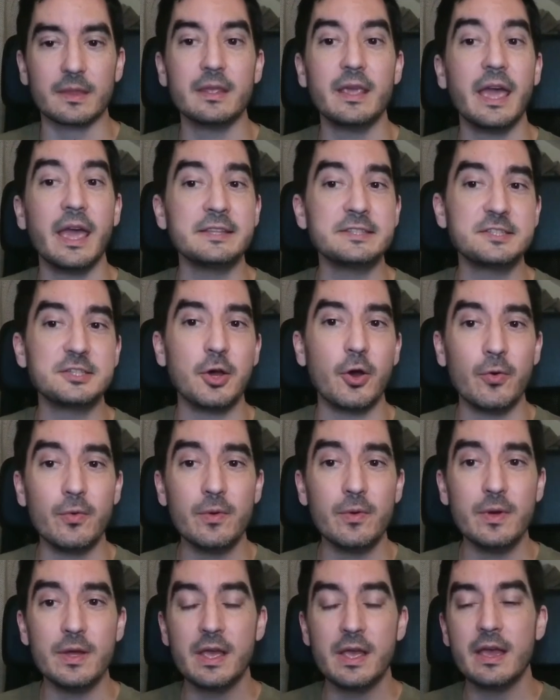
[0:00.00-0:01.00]
And
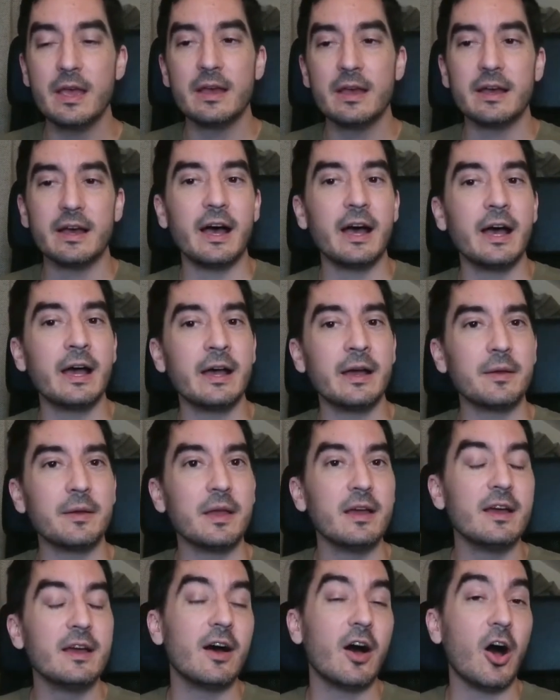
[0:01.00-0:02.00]
so,
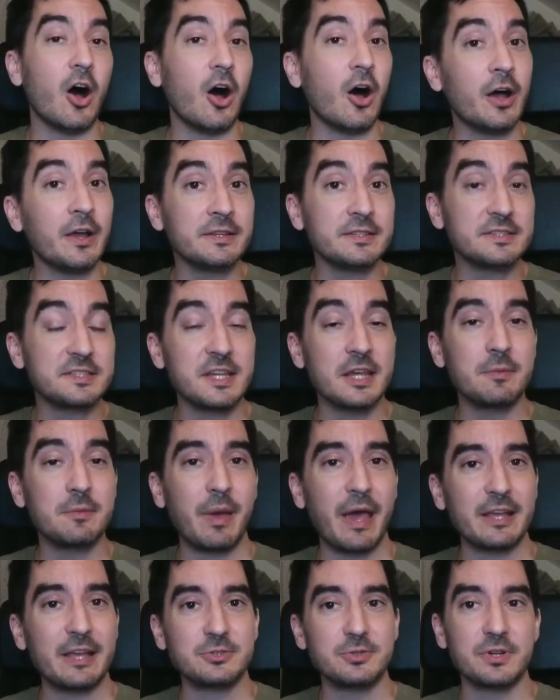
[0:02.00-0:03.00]
on St.
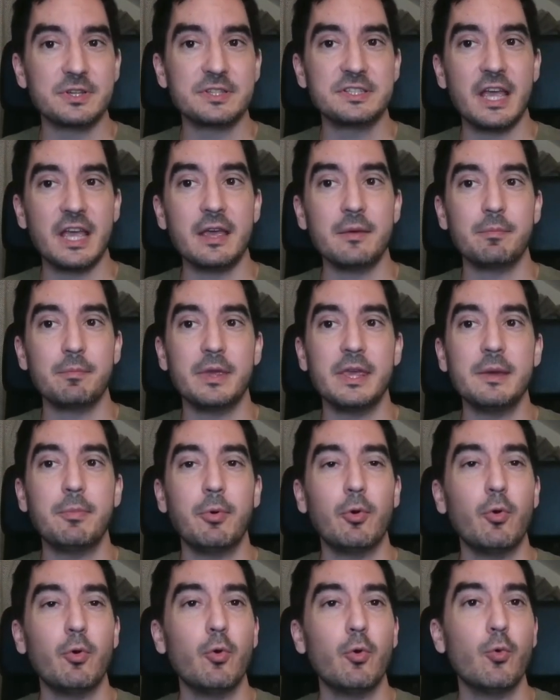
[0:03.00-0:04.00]
Patrick's Day,
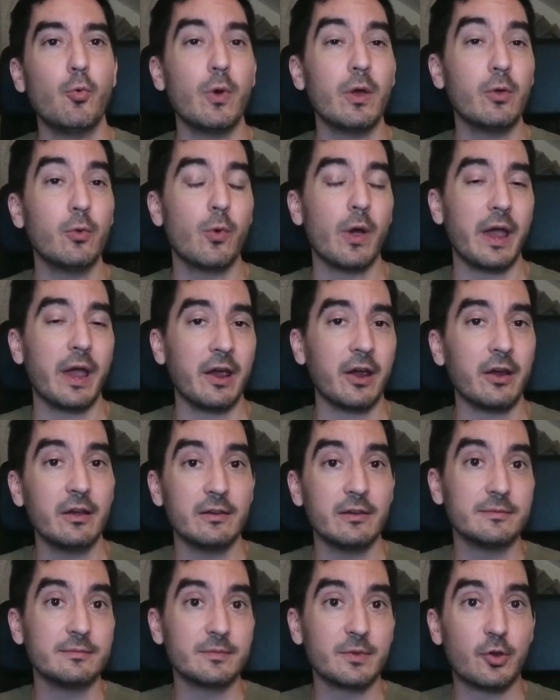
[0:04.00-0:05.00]
people will wear
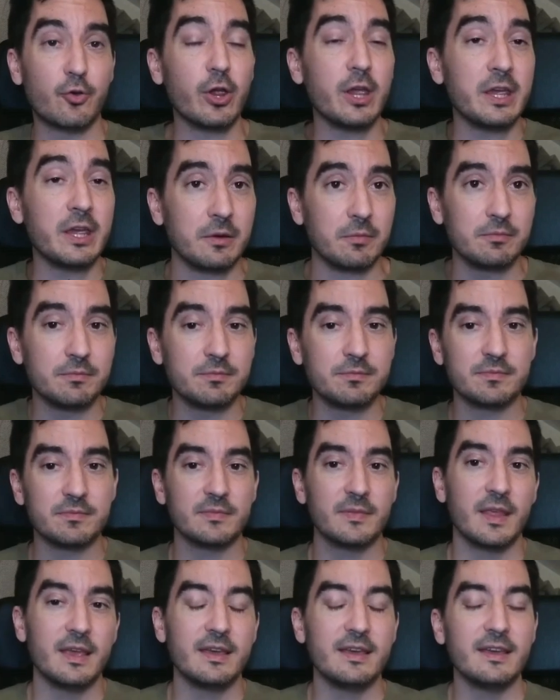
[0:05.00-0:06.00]
green.
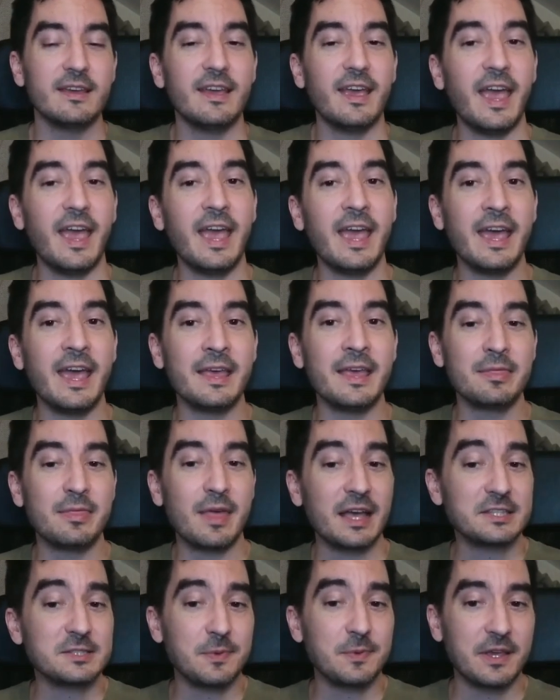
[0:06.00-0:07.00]
And
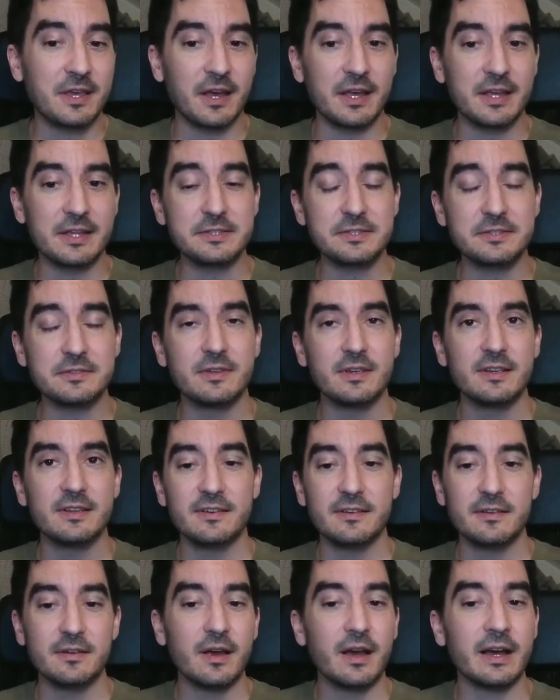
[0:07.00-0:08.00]
that's because
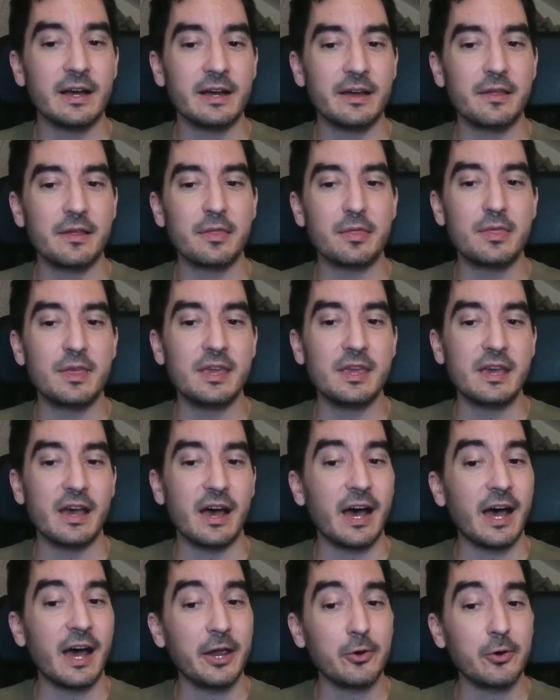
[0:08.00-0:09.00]
the
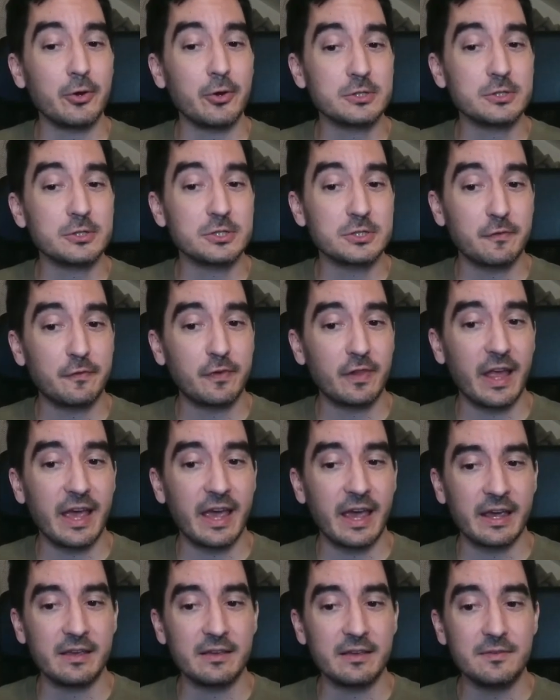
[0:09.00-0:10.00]
Irish flag